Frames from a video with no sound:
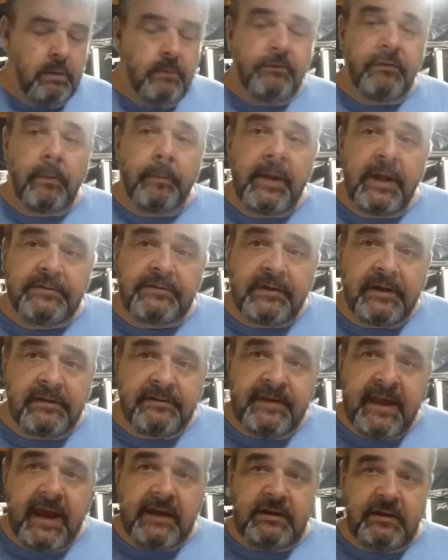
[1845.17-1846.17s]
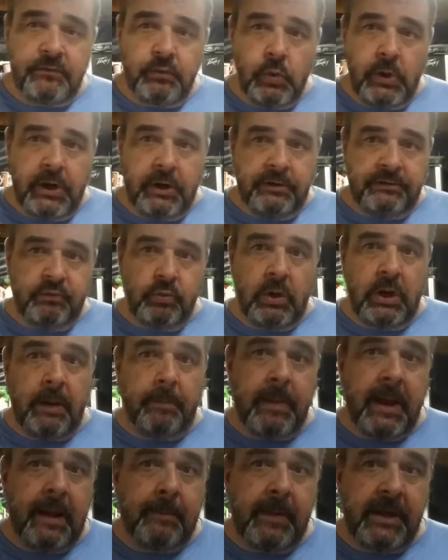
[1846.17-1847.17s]
from S&S Activewear. It's where I
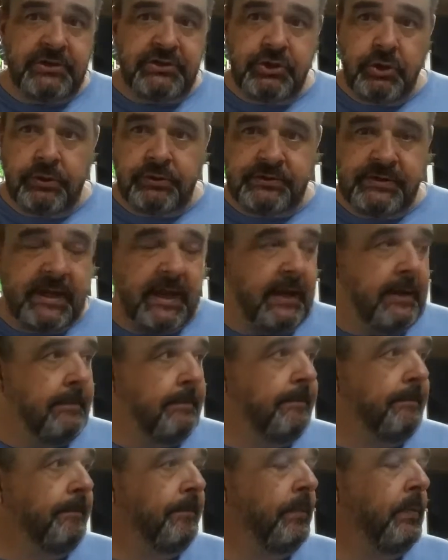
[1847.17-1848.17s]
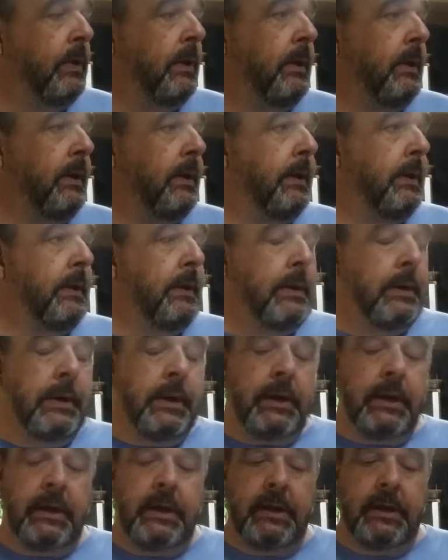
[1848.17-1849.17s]
buy my shirts at.
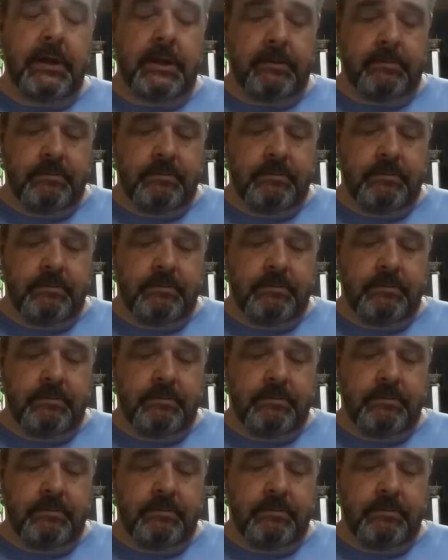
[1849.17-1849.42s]
And